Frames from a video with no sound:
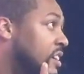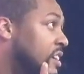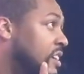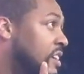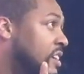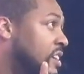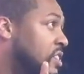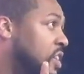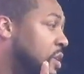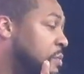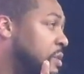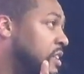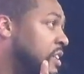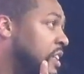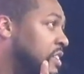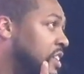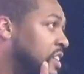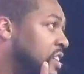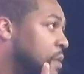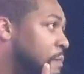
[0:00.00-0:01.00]
Scripture says
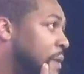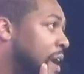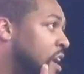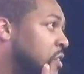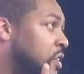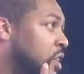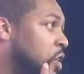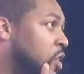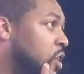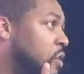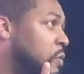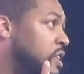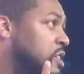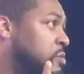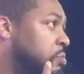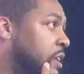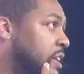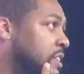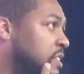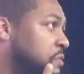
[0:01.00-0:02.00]
that the power of the Lord was
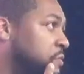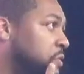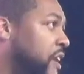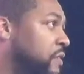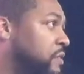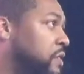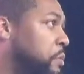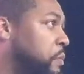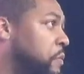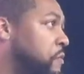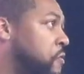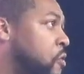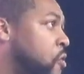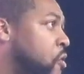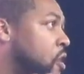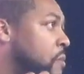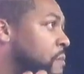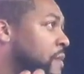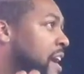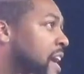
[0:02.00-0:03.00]
present for him to perform
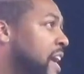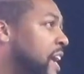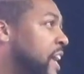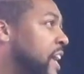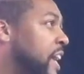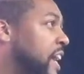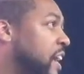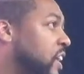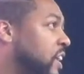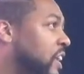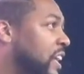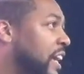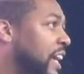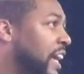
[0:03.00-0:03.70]
healing,